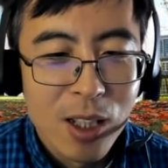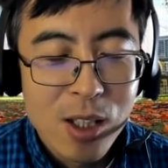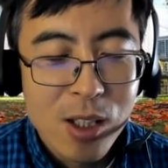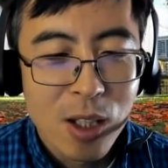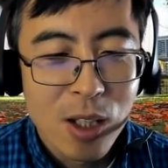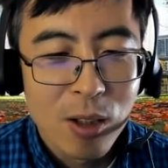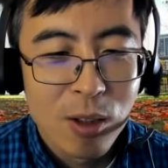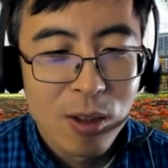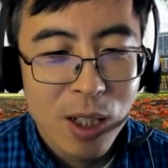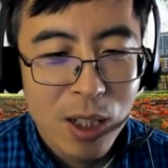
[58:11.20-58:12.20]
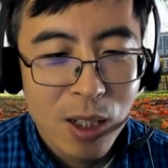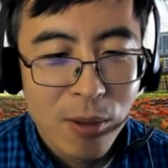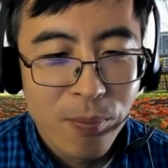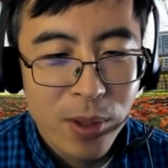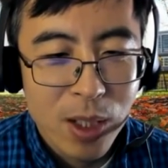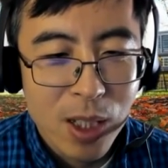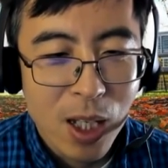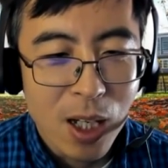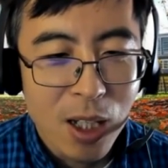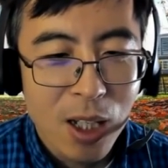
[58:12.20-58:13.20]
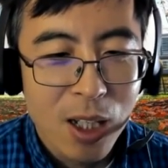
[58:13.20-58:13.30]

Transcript: So yeah,